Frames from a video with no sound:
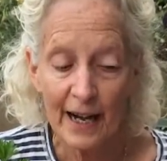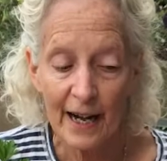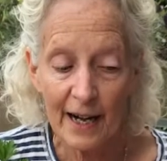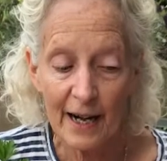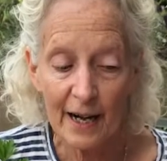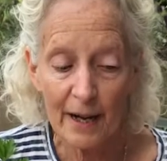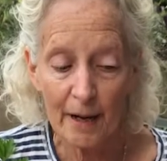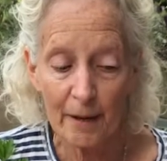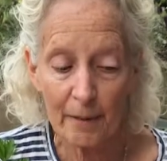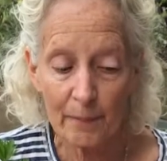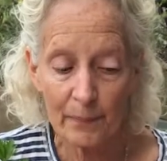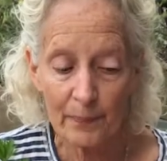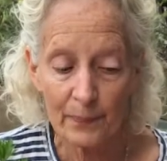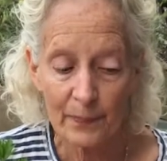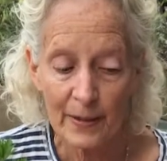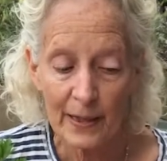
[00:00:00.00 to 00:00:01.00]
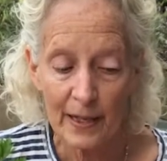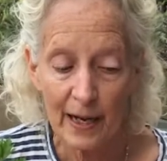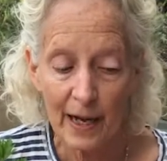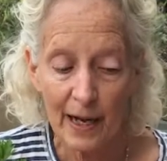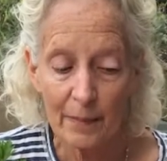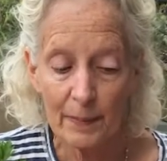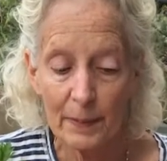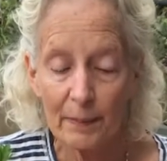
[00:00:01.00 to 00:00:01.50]

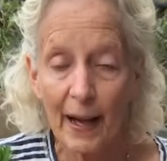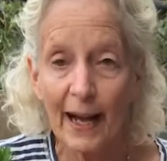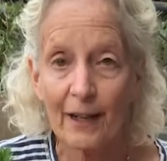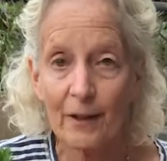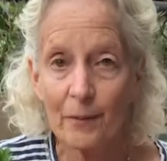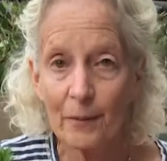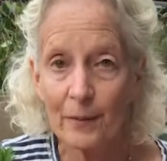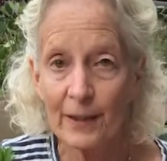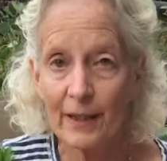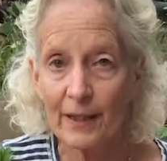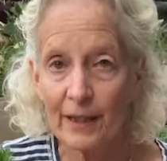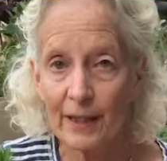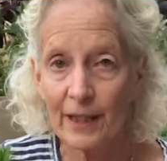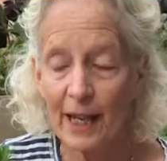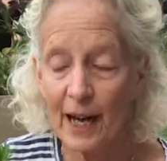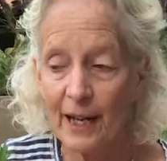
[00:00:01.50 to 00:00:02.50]
I'll be back with